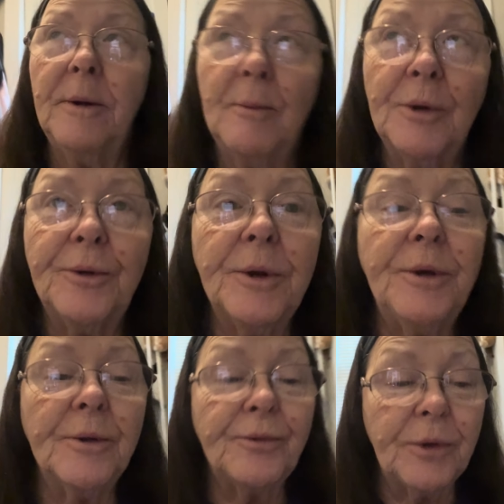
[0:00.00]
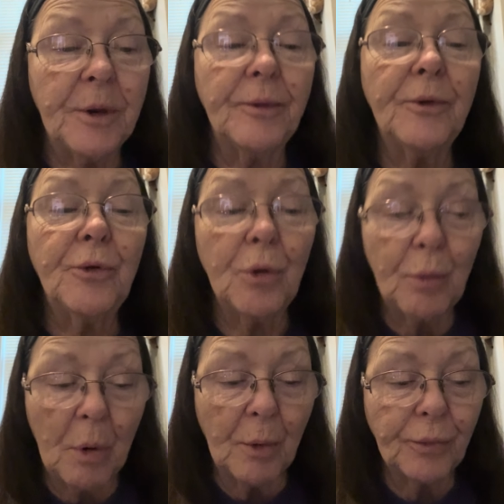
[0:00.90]
was she just did 2
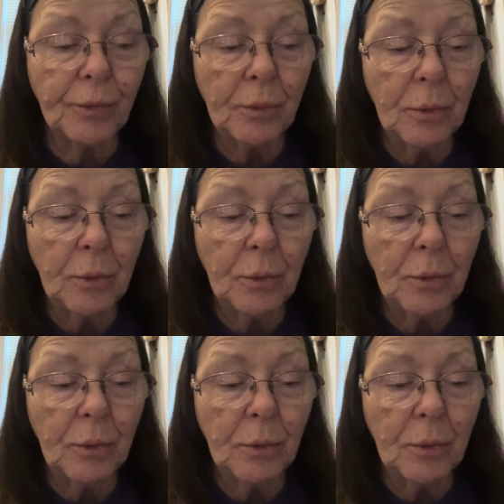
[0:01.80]
rows.